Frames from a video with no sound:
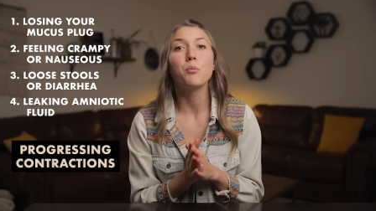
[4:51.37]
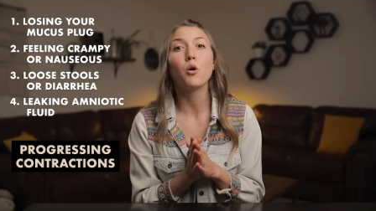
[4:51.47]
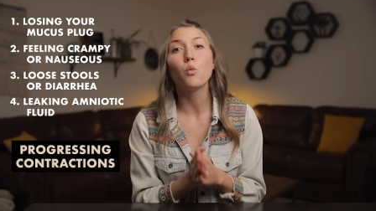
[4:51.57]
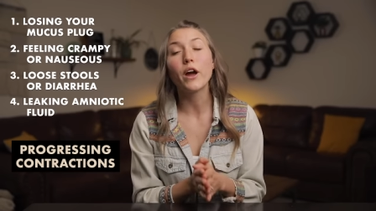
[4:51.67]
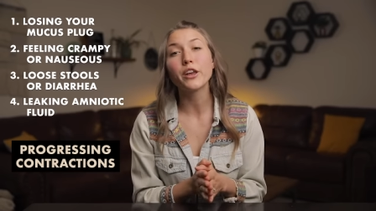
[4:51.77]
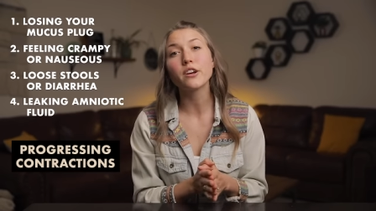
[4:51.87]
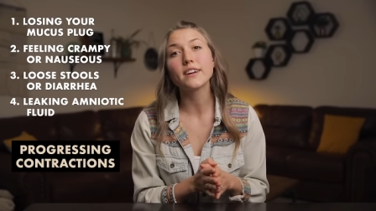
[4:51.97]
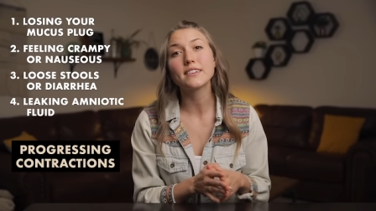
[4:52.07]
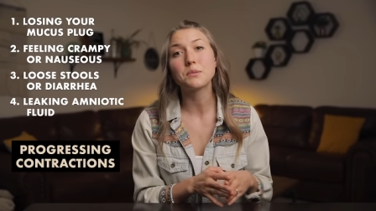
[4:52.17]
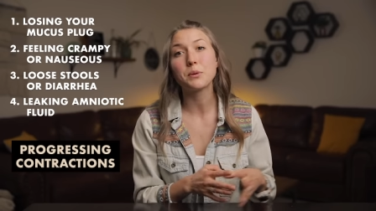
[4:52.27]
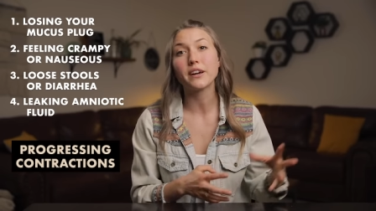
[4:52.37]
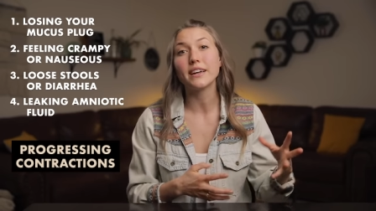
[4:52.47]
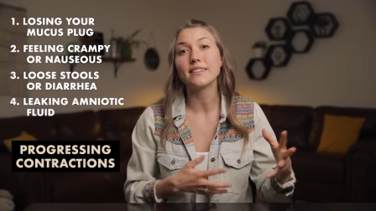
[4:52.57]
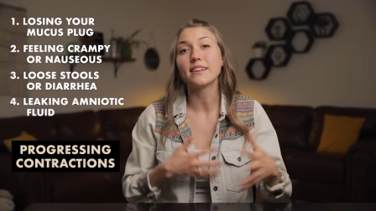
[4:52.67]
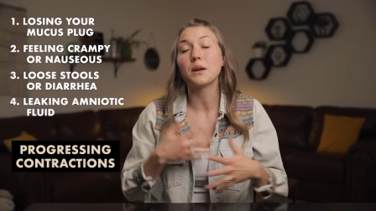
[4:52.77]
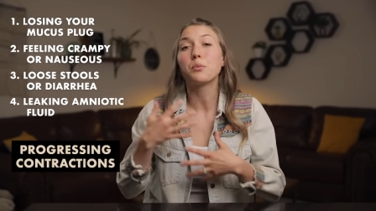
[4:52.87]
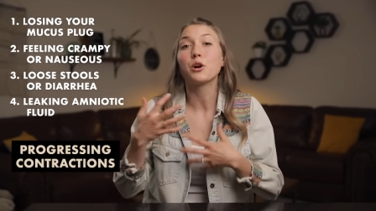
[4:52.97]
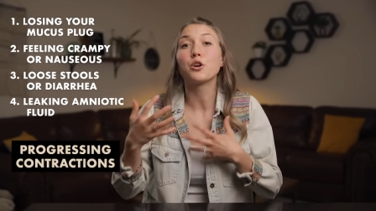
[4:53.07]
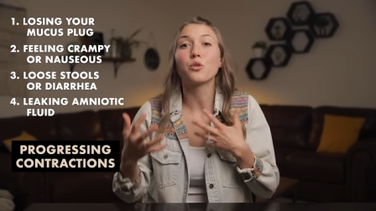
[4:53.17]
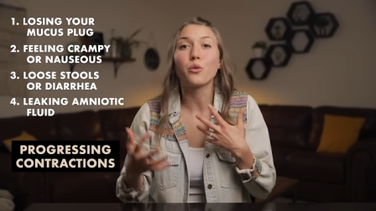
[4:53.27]
but when you're experiencing
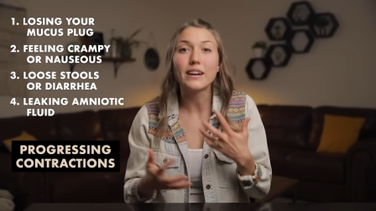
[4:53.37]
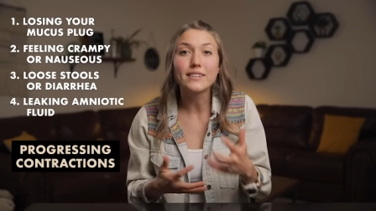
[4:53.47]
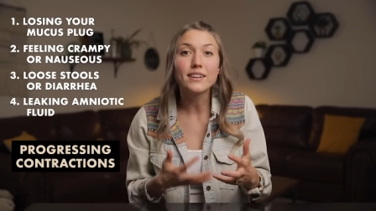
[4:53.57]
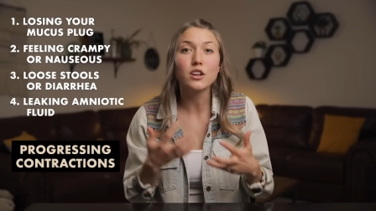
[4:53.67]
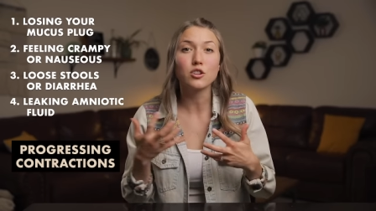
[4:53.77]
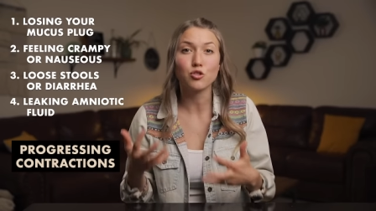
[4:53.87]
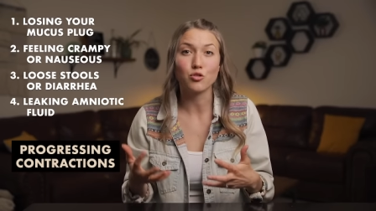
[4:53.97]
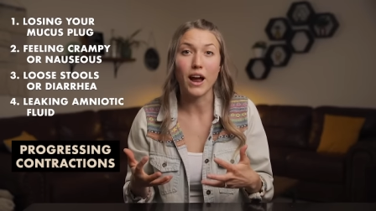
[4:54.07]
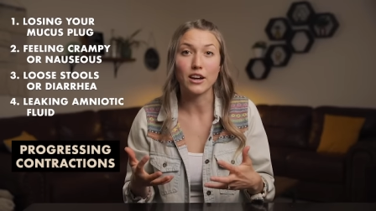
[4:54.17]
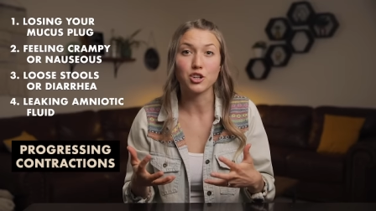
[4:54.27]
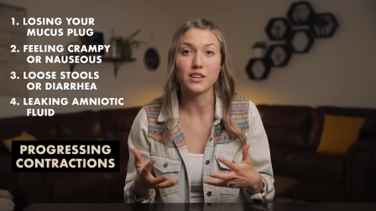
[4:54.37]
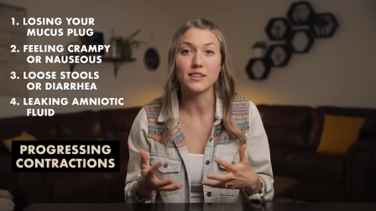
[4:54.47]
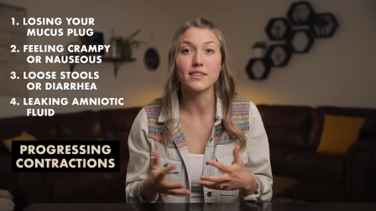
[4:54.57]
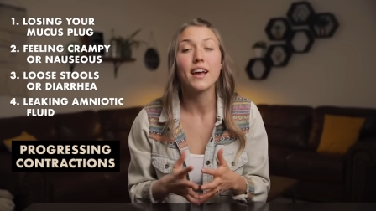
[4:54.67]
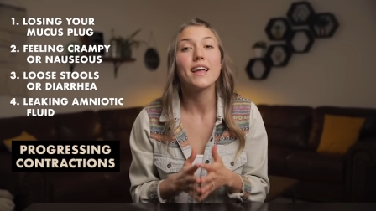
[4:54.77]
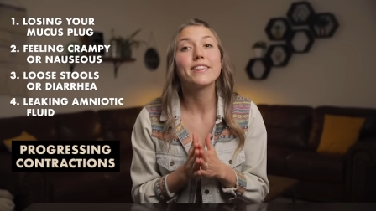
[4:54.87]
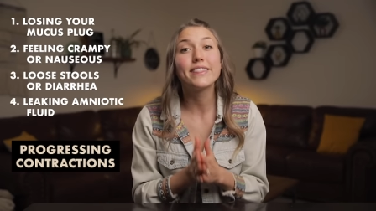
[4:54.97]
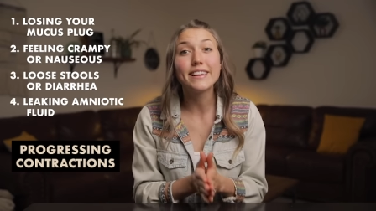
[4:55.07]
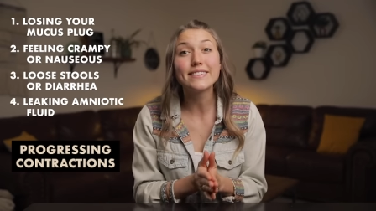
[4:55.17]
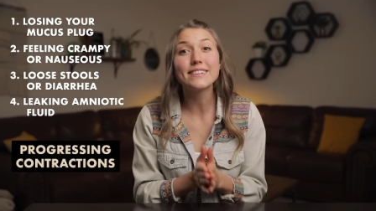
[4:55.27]
progressing contractions,
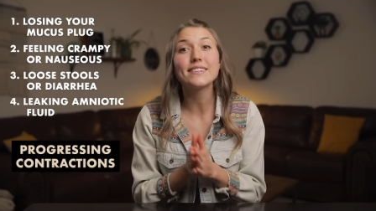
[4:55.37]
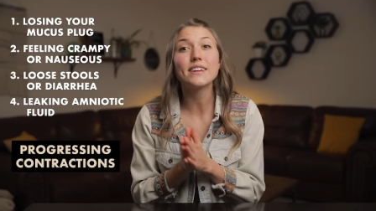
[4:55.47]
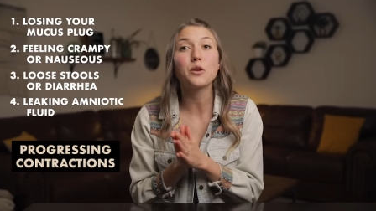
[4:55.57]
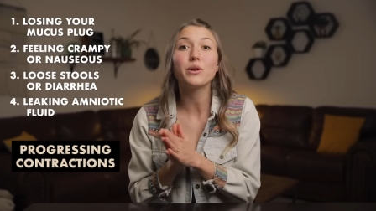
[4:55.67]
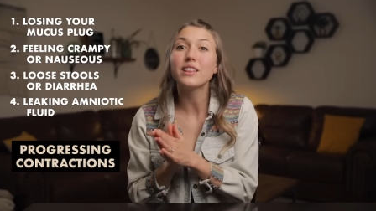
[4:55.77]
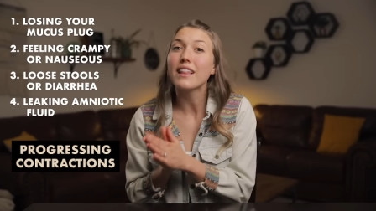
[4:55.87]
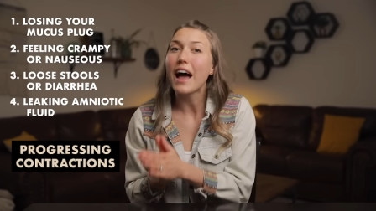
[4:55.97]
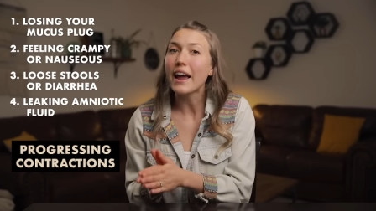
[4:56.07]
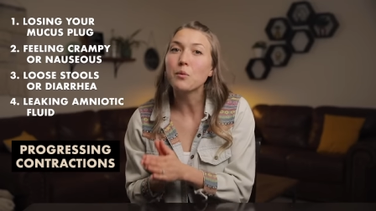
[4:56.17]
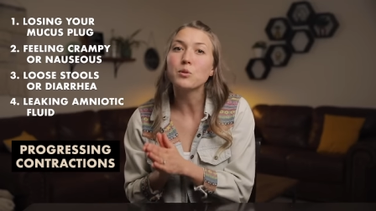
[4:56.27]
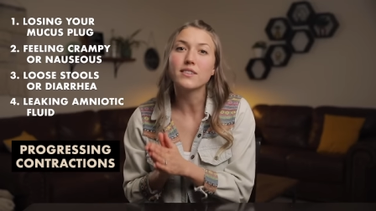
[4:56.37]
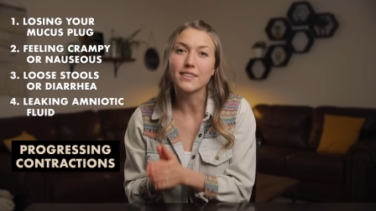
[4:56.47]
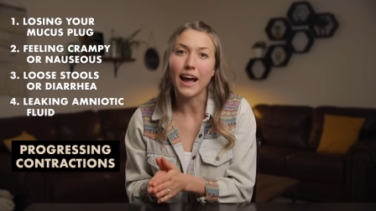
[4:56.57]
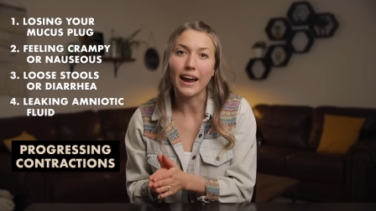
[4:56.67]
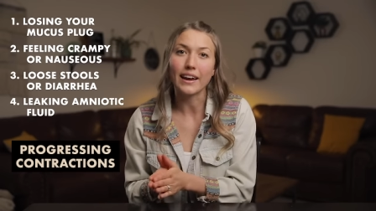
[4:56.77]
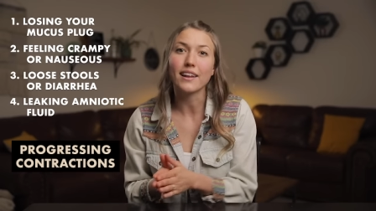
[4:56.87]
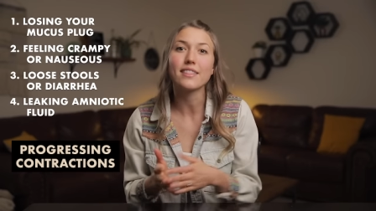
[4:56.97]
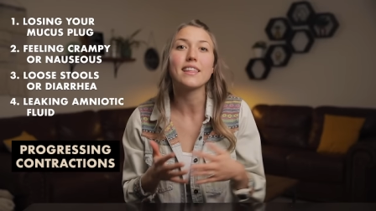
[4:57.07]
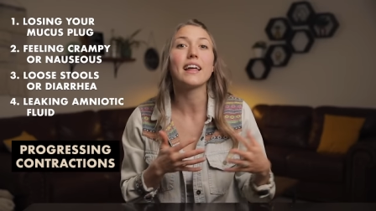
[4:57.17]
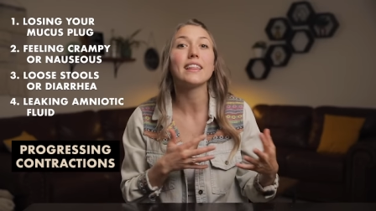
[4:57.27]
this is a reliable sign
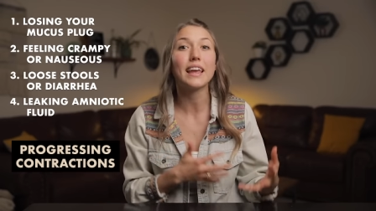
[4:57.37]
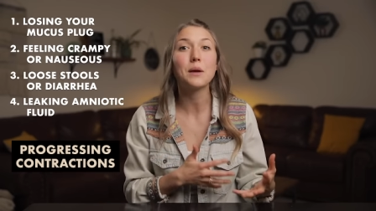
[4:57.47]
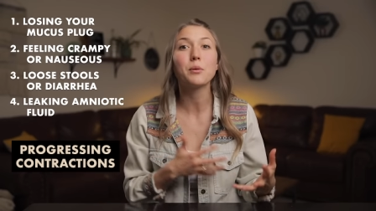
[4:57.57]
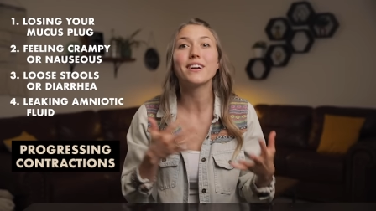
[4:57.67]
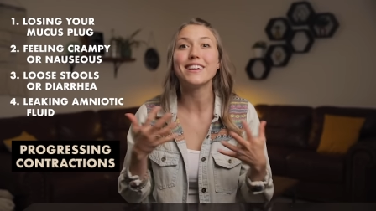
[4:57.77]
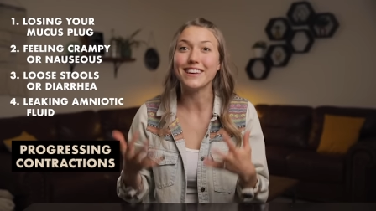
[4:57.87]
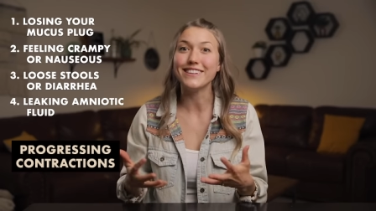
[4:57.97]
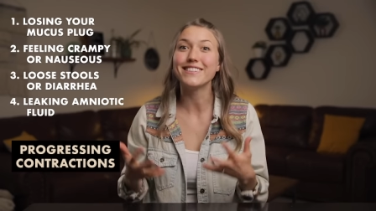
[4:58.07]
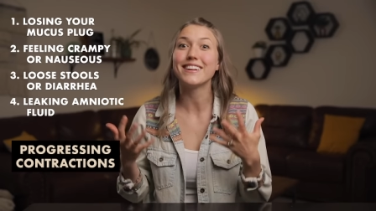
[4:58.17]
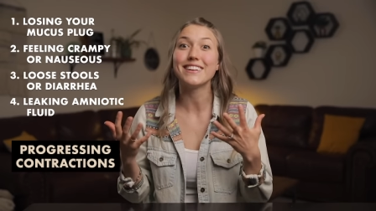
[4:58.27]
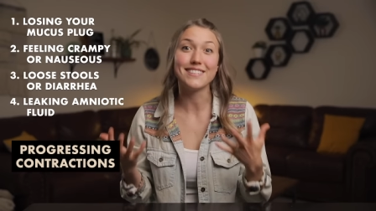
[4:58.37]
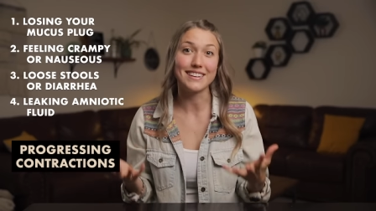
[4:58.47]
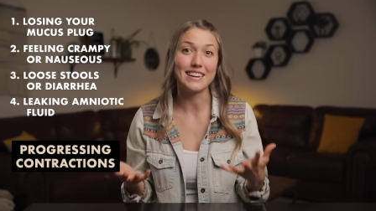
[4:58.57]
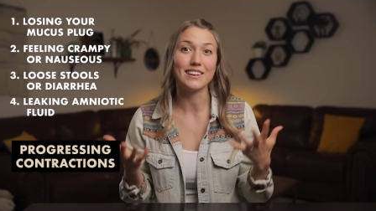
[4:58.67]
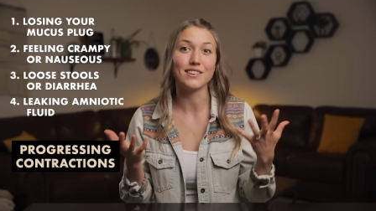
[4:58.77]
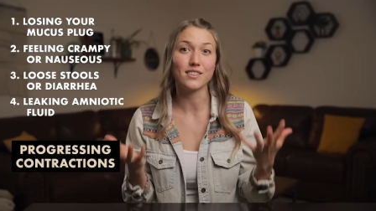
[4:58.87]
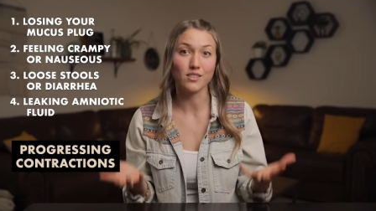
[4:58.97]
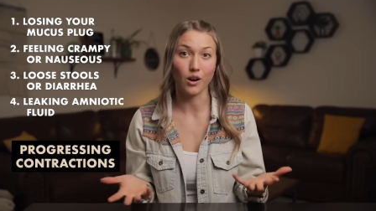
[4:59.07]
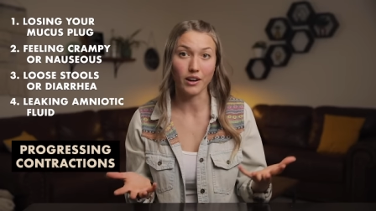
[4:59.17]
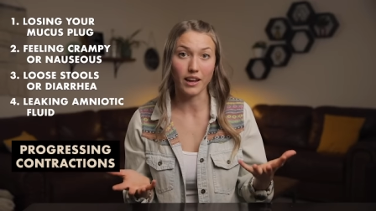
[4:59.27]
that labor is indeed
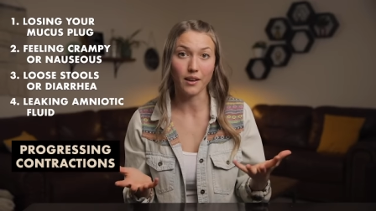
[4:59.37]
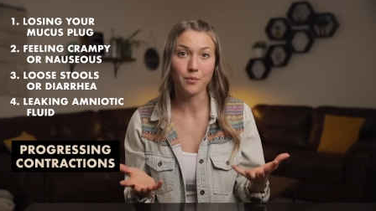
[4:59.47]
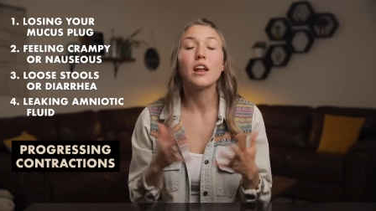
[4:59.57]
starting.